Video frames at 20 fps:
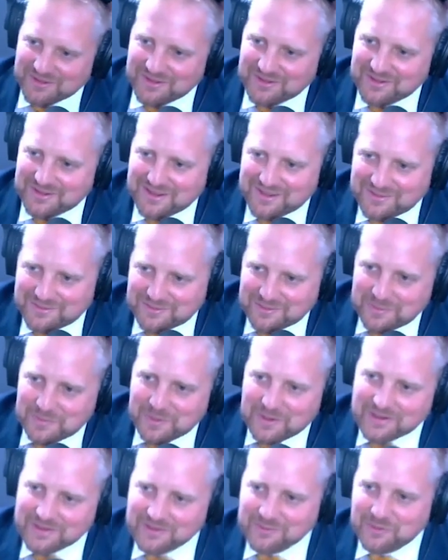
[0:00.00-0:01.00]
All gone.
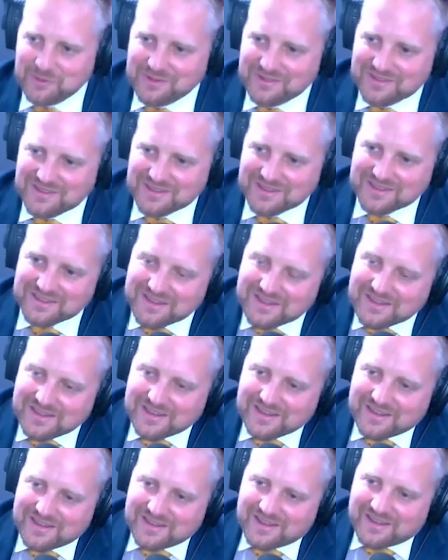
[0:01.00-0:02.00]
Everybody wants it.
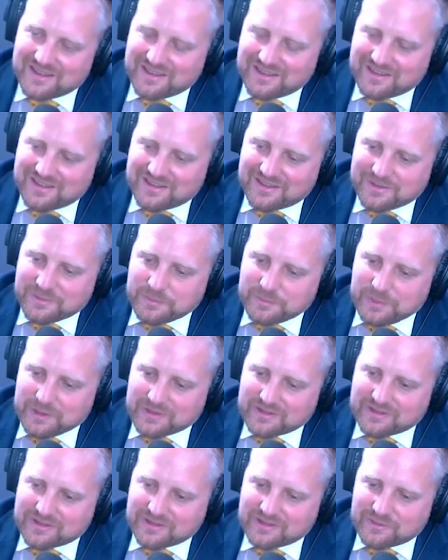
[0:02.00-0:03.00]

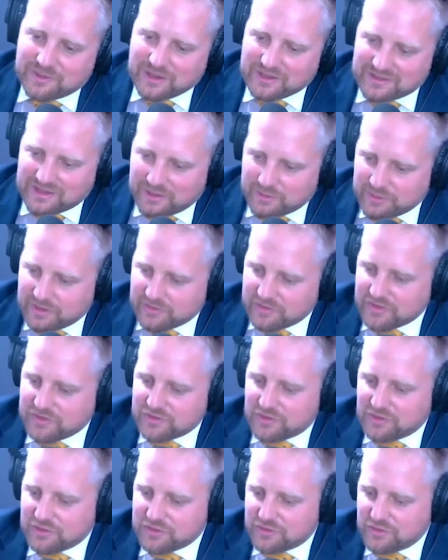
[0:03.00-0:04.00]
But right now there
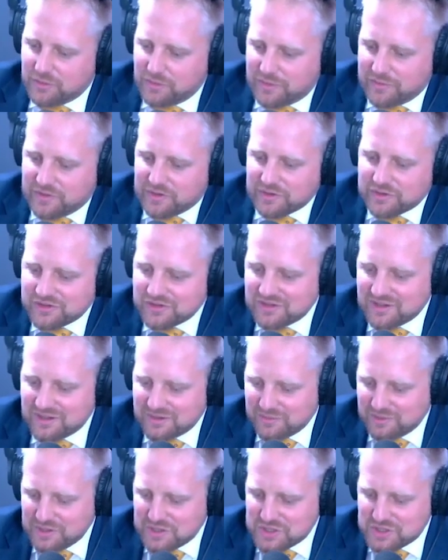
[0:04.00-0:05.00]
is also a version
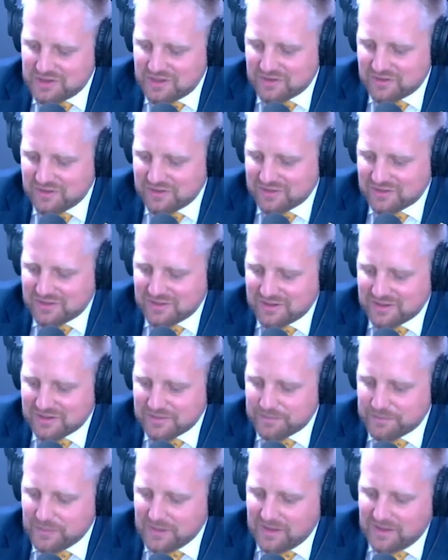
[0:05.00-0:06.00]
in which there is
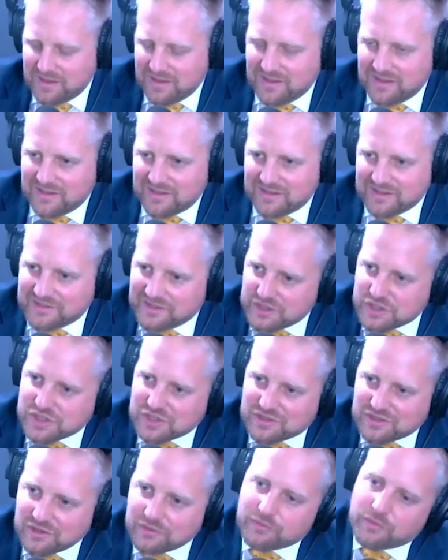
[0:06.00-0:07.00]
the
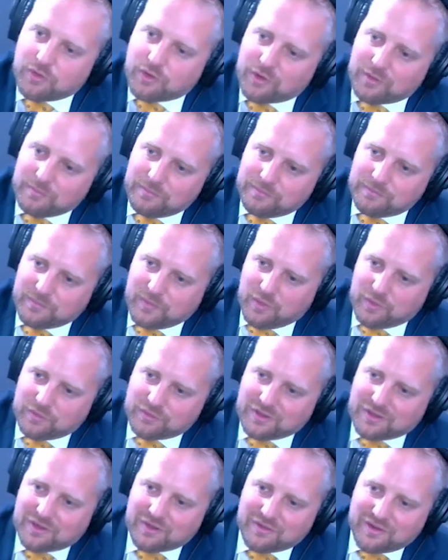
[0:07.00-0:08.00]
digital form
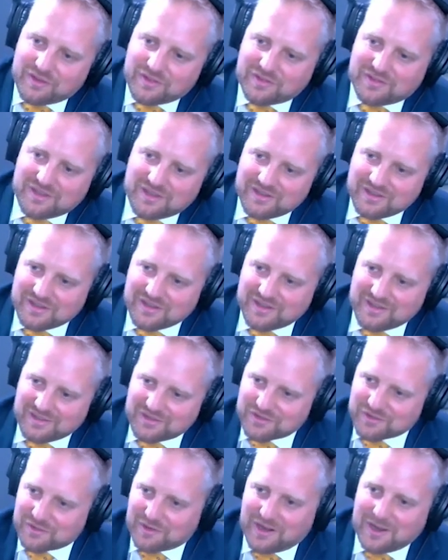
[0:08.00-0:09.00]
of the currency
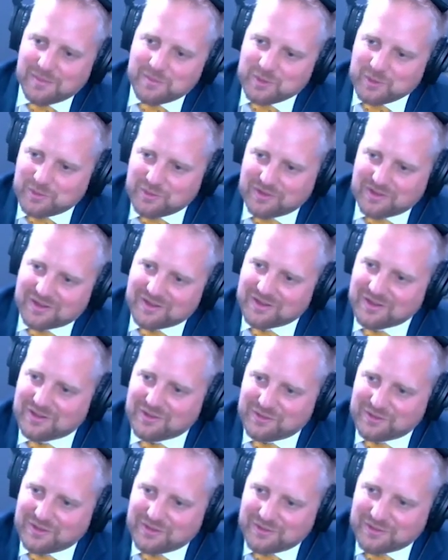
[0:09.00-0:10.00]
inscribed on
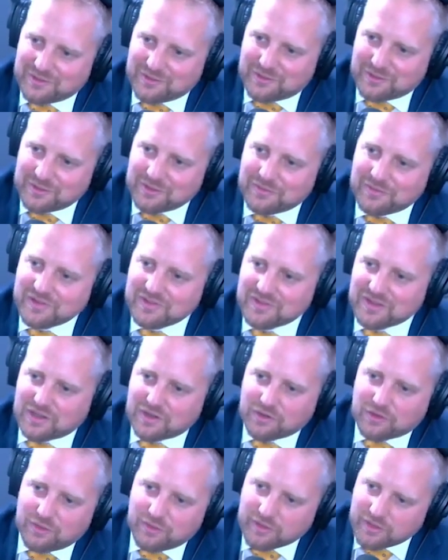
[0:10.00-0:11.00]
the
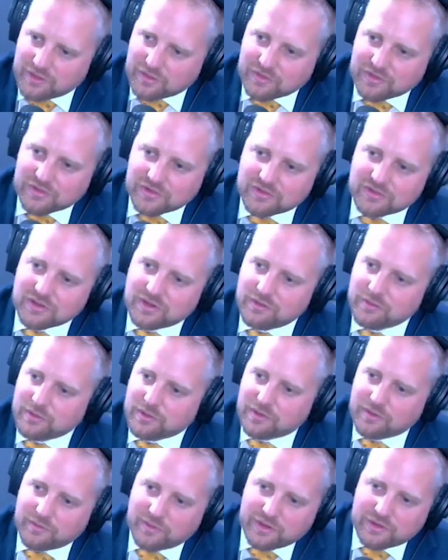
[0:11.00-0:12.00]
physical coin. There is a
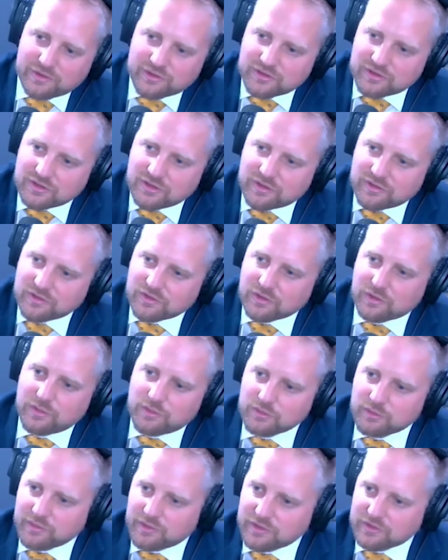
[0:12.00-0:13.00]
silver version, there is a
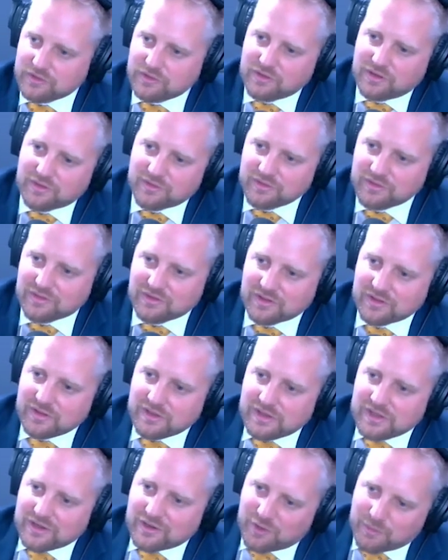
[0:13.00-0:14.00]
gold version, there is a
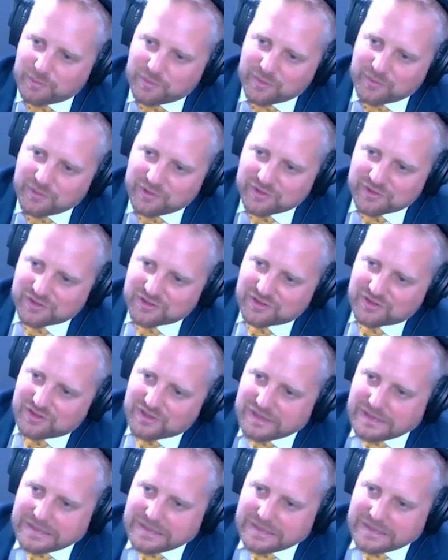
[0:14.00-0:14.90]
copper version.